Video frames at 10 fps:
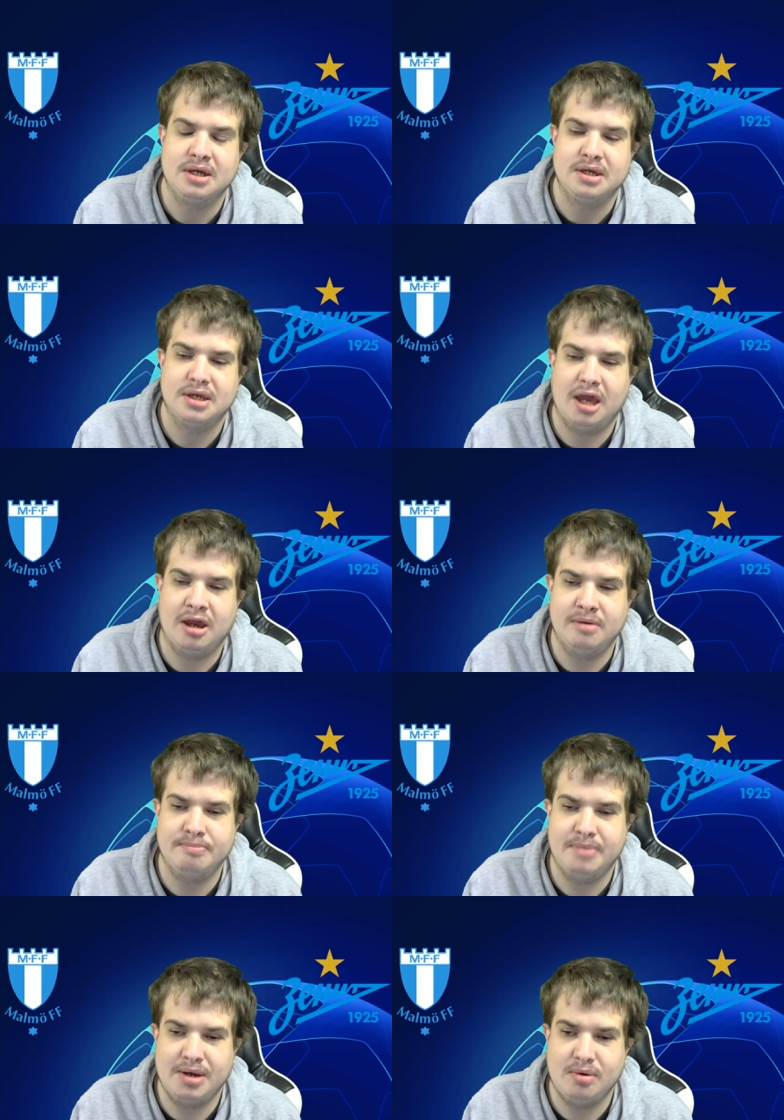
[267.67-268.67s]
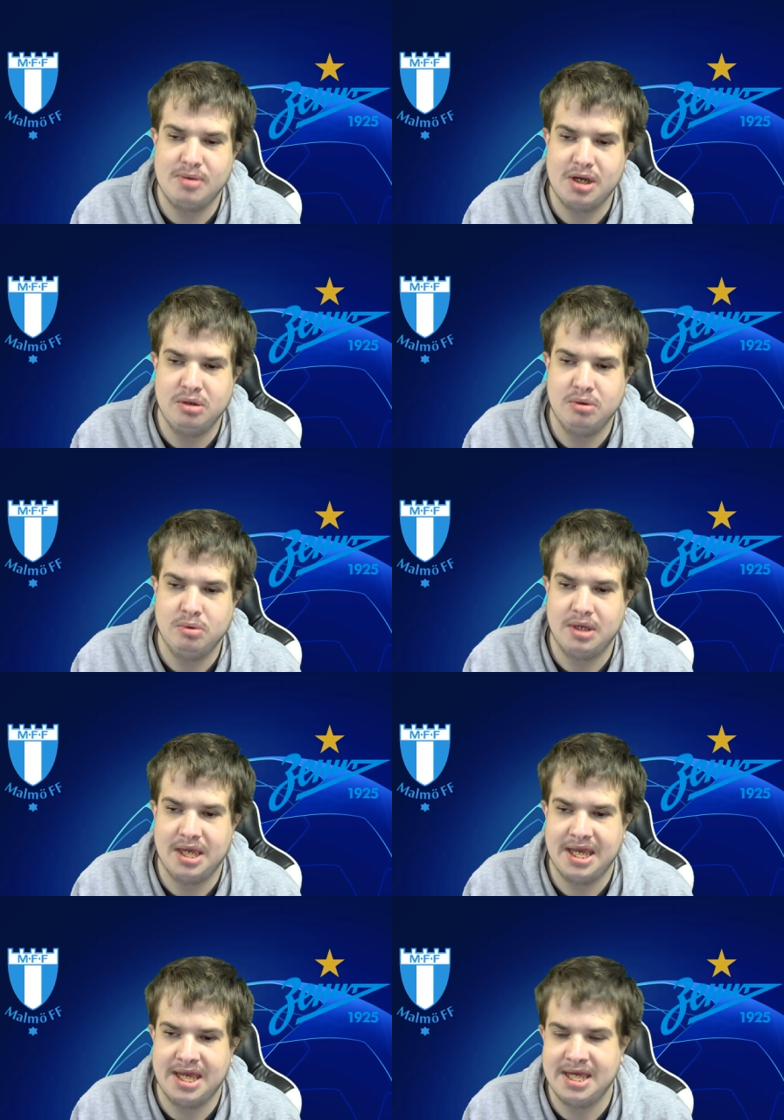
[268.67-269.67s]
Um, uh, Malmo
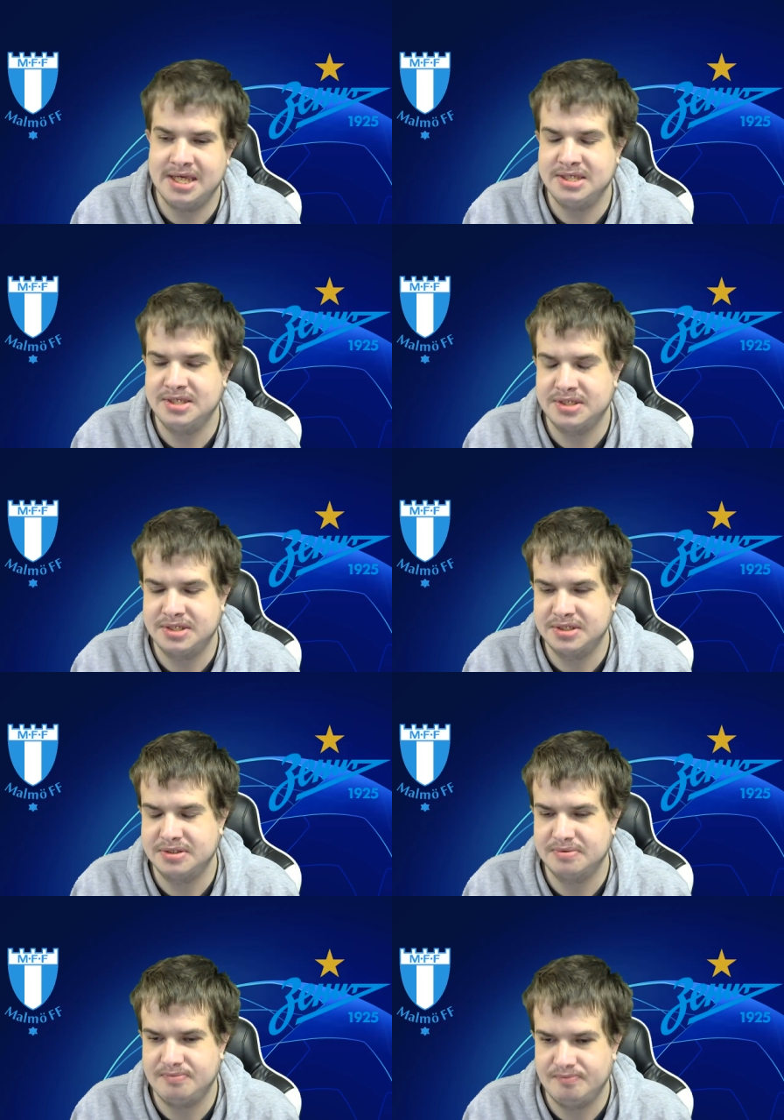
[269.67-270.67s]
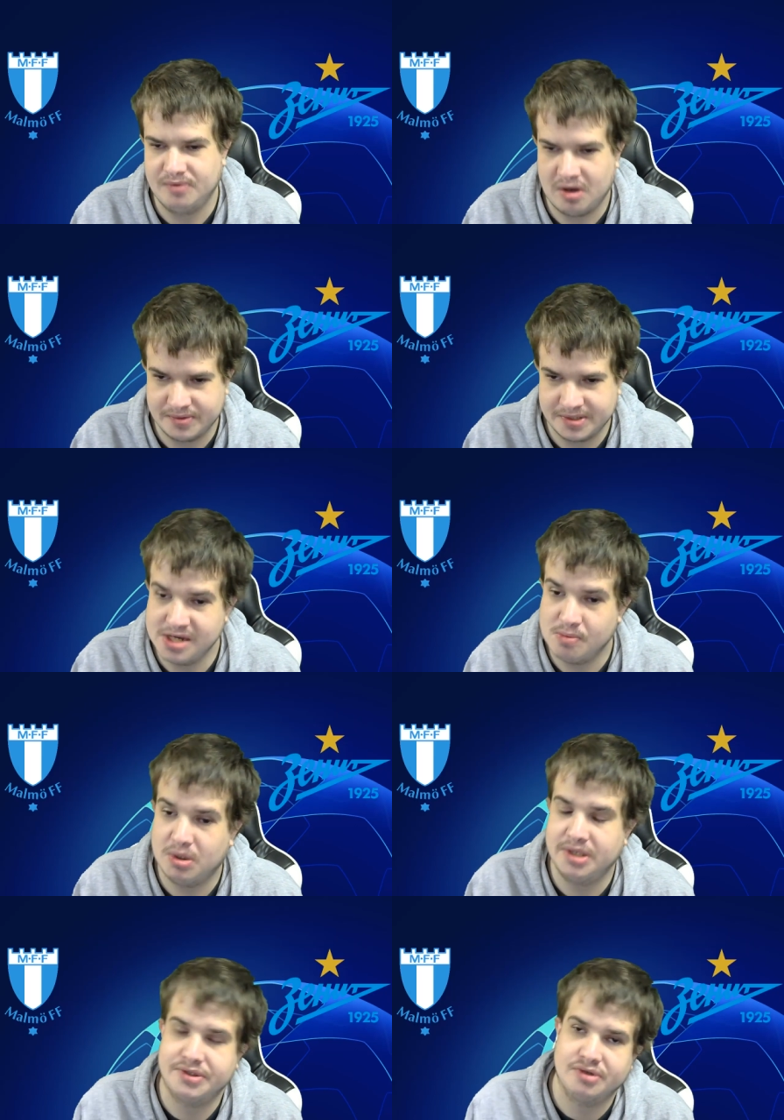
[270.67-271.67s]
is, I've seen him
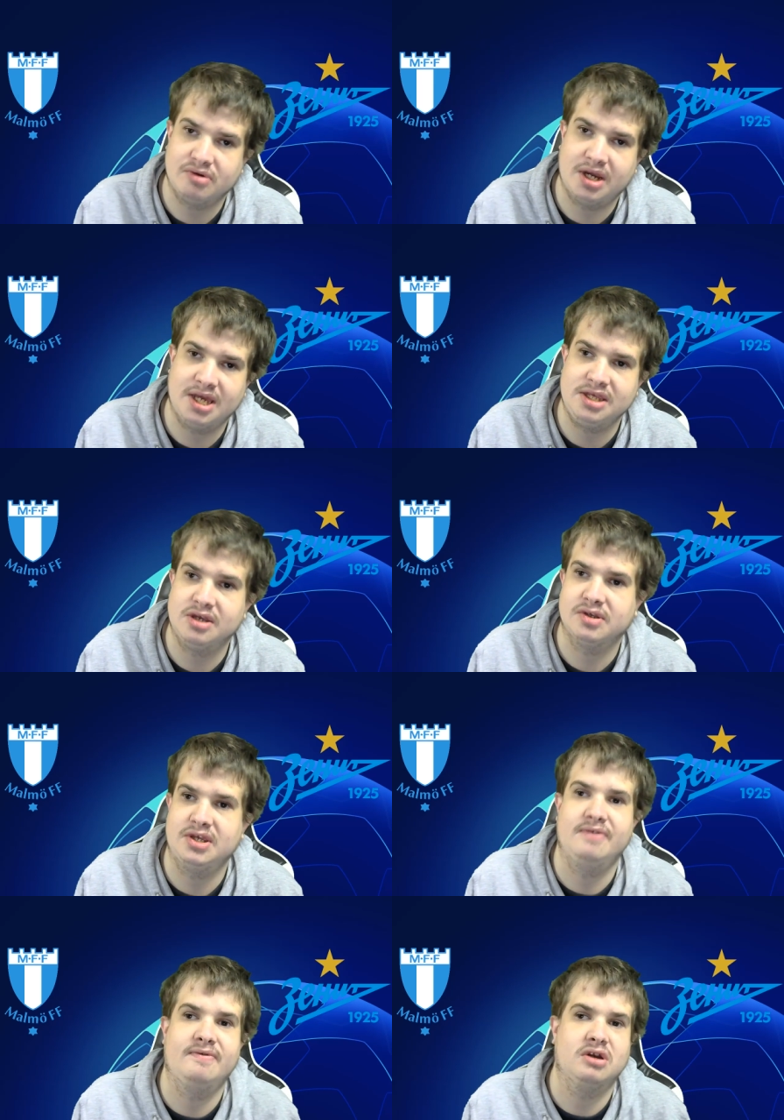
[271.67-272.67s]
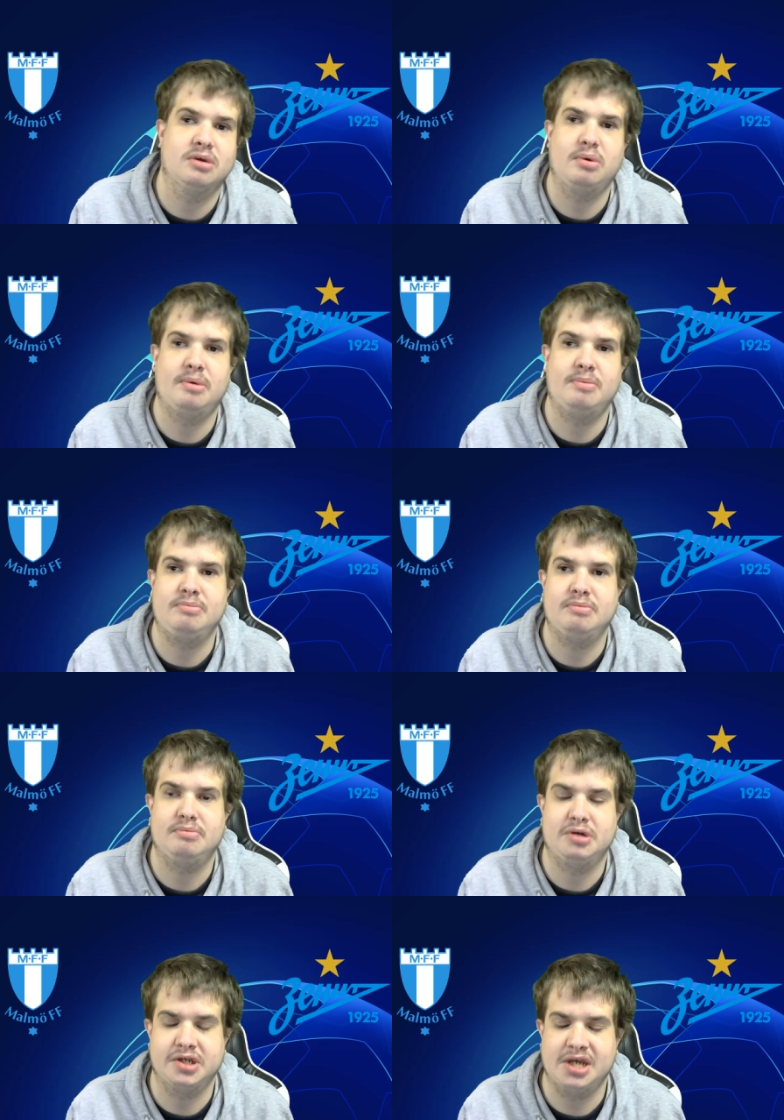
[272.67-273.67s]
once already and you can see the vlog up on
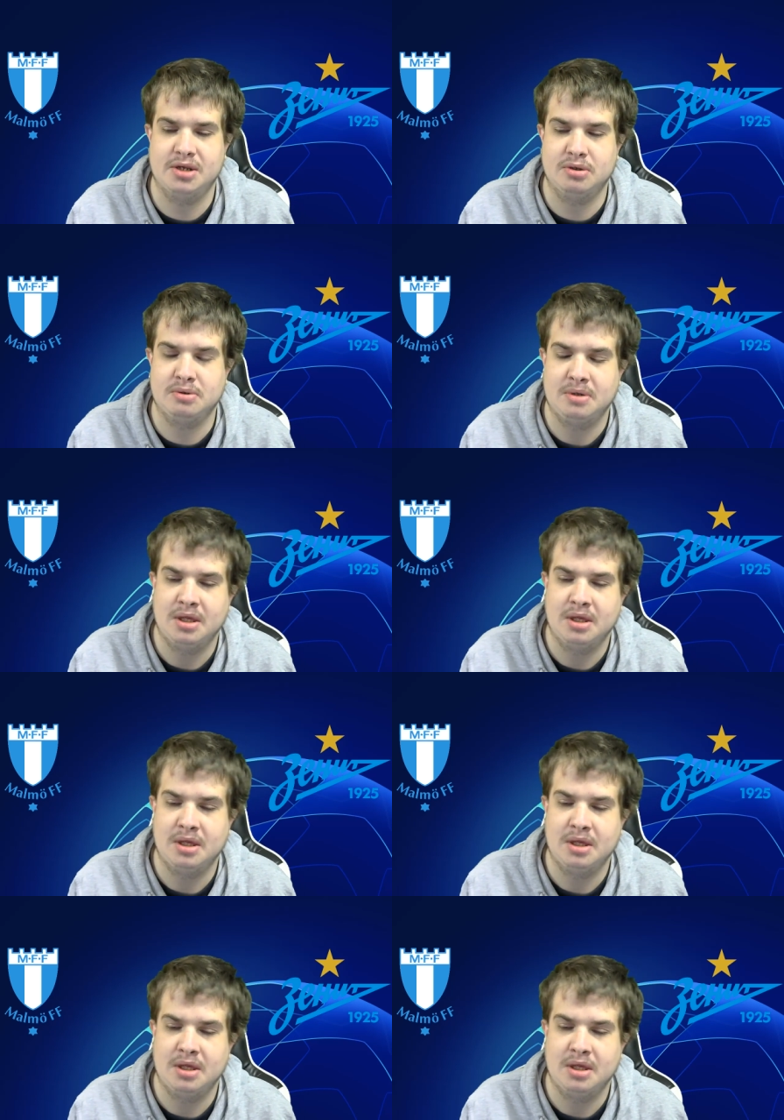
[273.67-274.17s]
my channel.